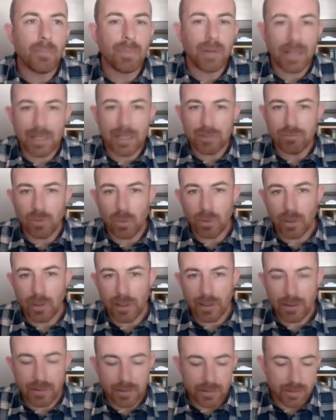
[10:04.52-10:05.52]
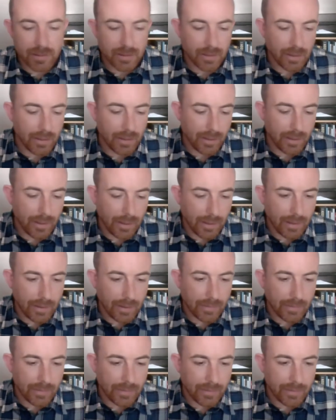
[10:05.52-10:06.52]
I'm playing roulette,
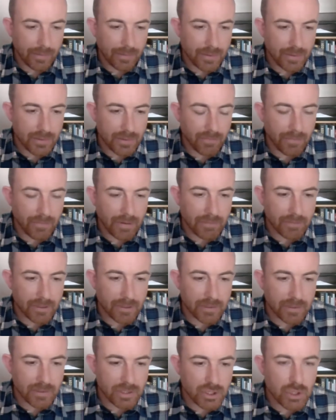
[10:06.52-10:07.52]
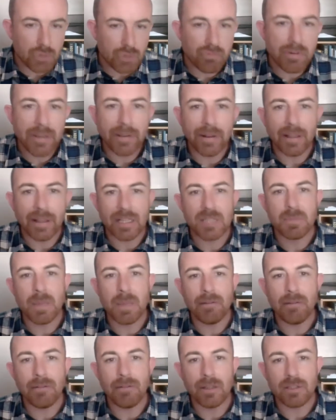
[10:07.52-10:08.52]
and it was a very surreal
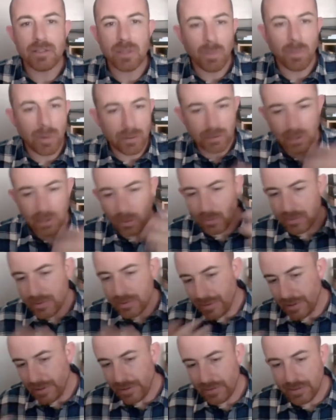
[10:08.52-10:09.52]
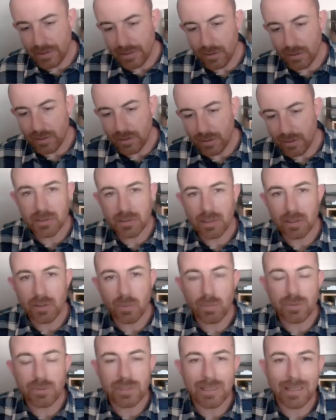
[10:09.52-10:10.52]
experience. I won't go into detail because I
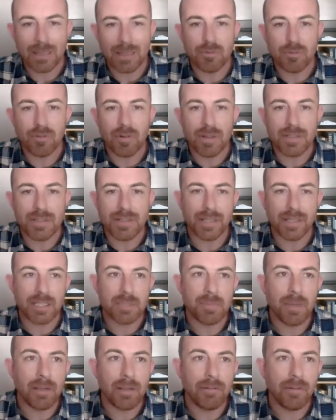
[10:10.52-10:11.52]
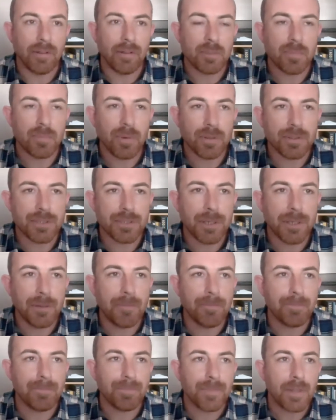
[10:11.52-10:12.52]
don't want to glamorize the experience, but it's
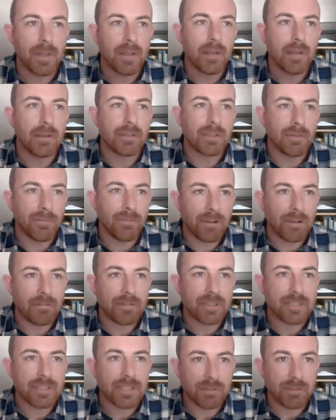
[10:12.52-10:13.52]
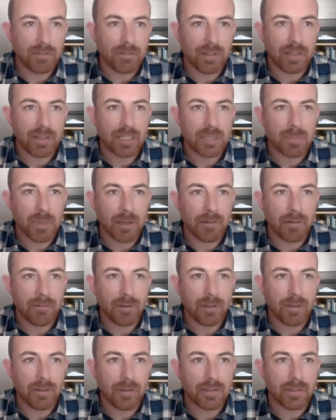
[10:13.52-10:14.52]
a very surreal
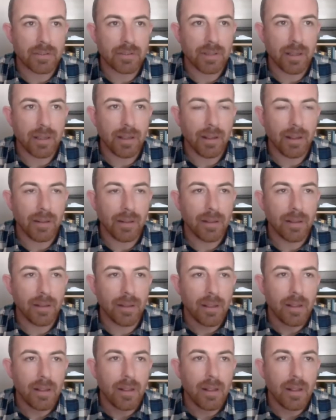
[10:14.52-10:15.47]
experience. And